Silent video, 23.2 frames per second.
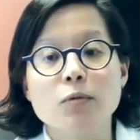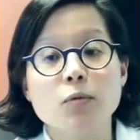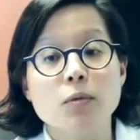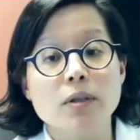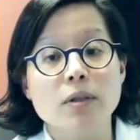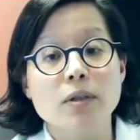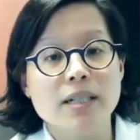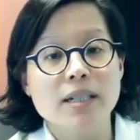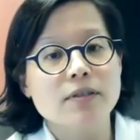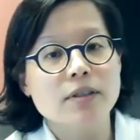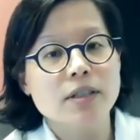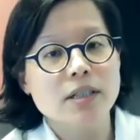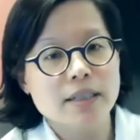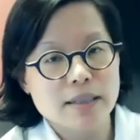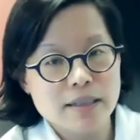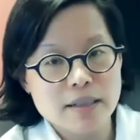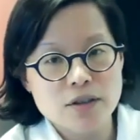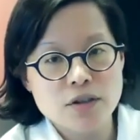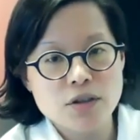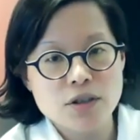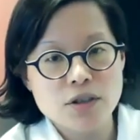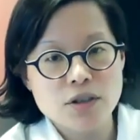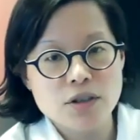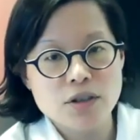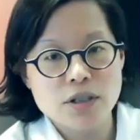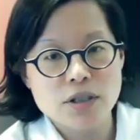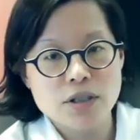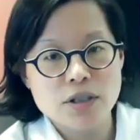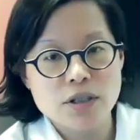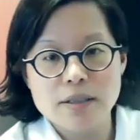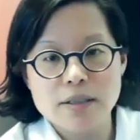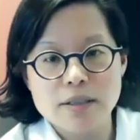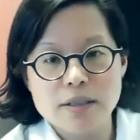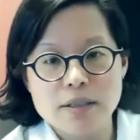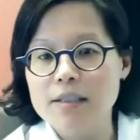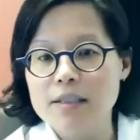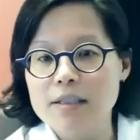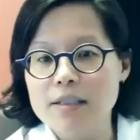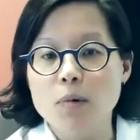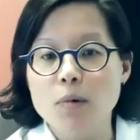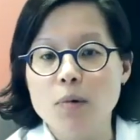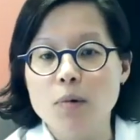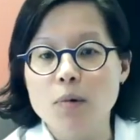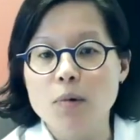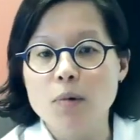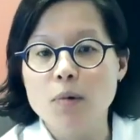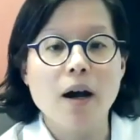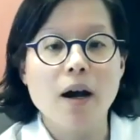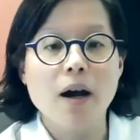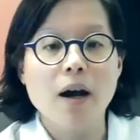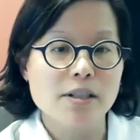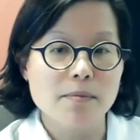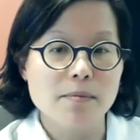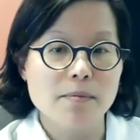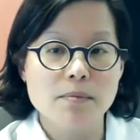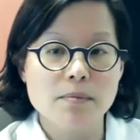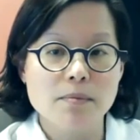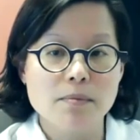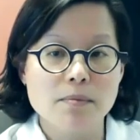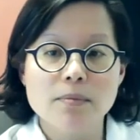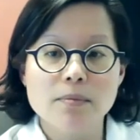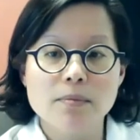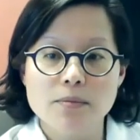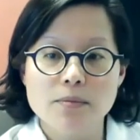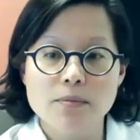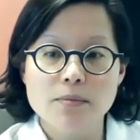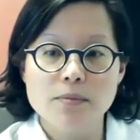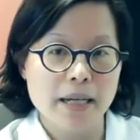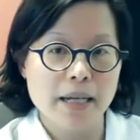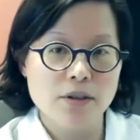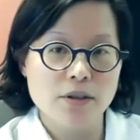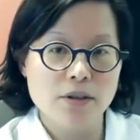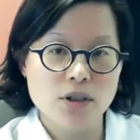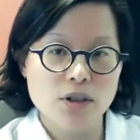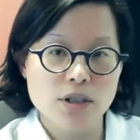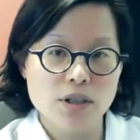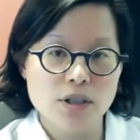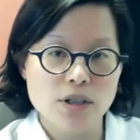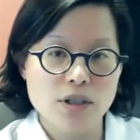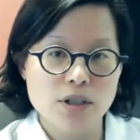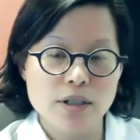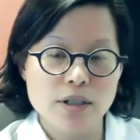whatever condition is most bothersome to the patient.